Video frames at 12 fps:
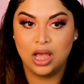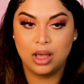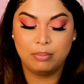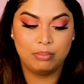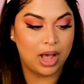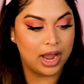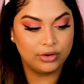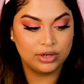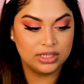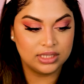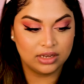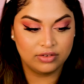
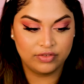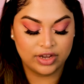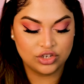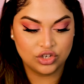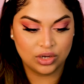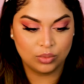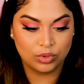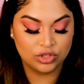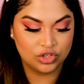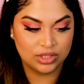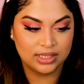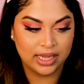Myra's confession was
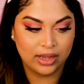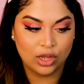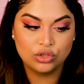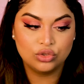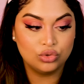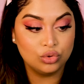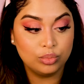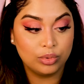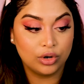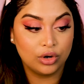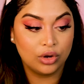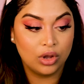just like a
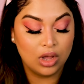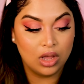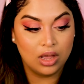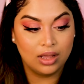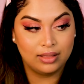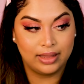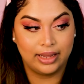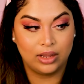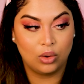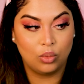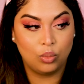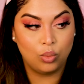super like
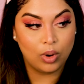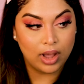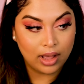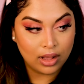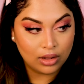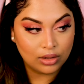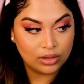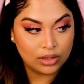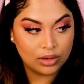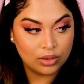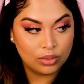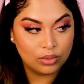
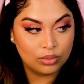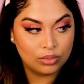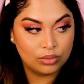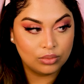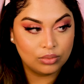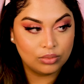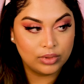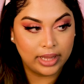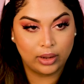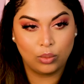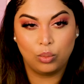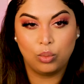well
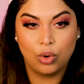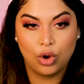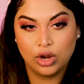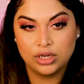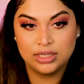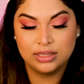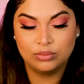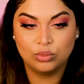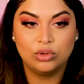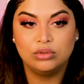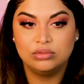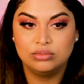like worked,
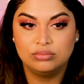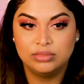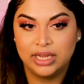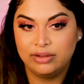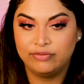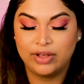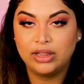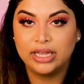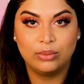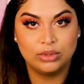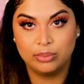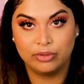well, he felt like
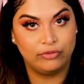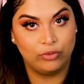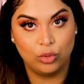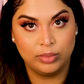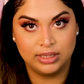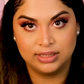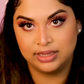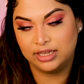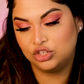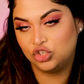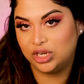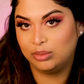it was a performance and
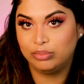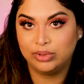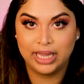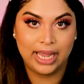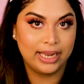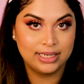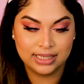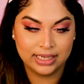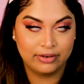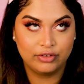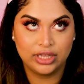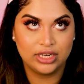that she had planned it,
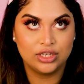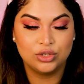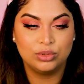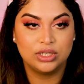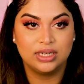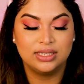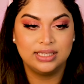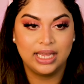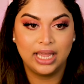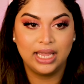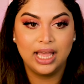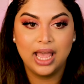everything that she was going to
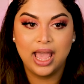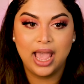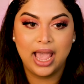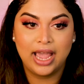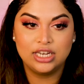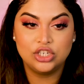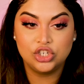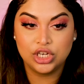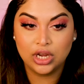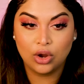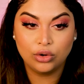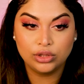say. And
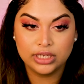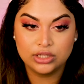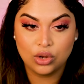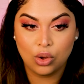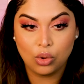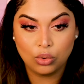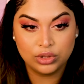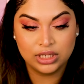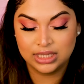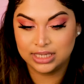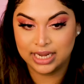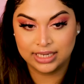she only told the
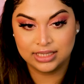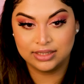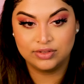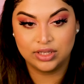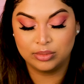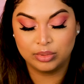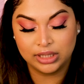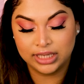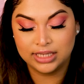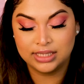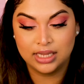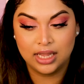detectives and the
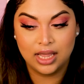police